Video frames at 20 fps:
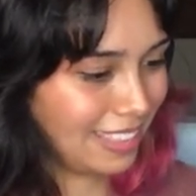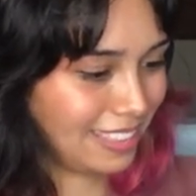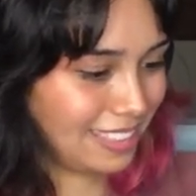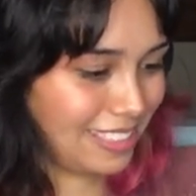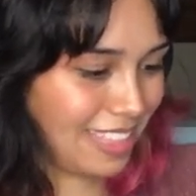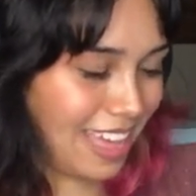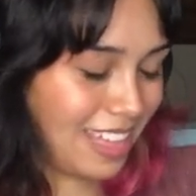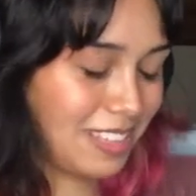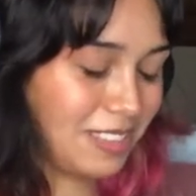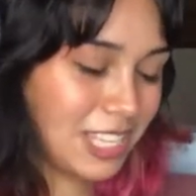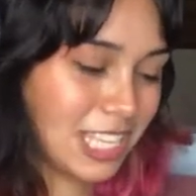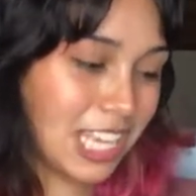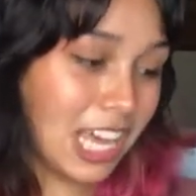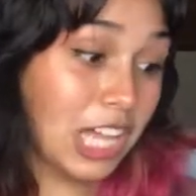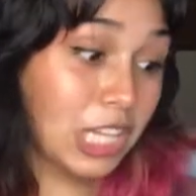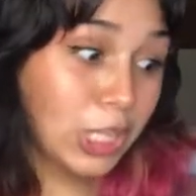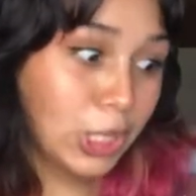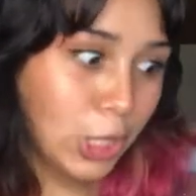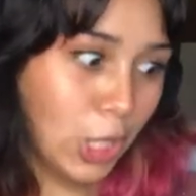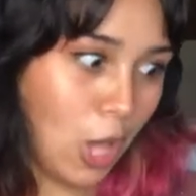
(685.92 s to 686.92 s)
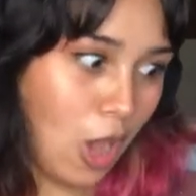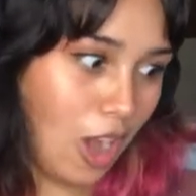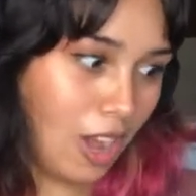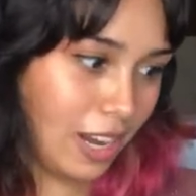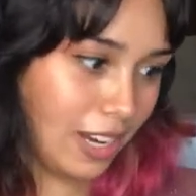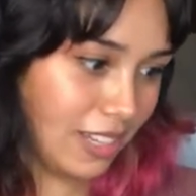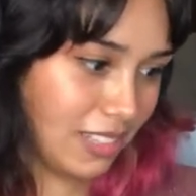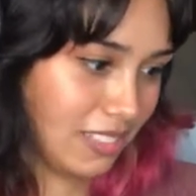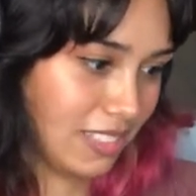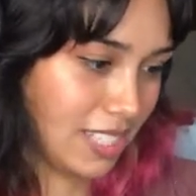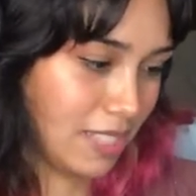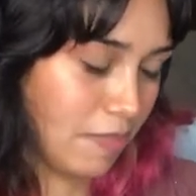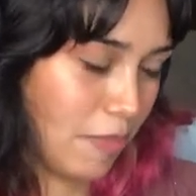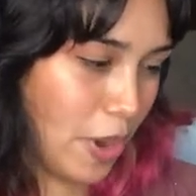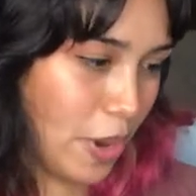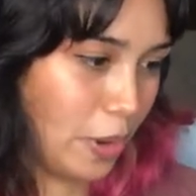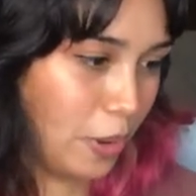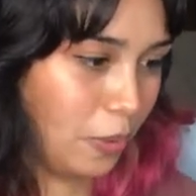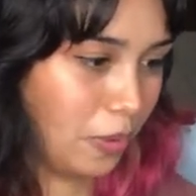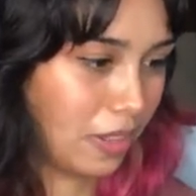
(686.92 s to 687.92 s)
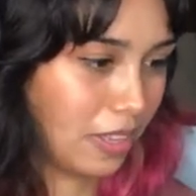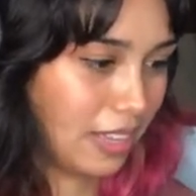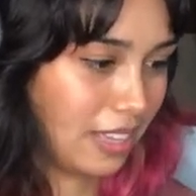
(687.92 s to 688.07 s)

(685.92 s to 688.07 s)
That's a lot of smoke.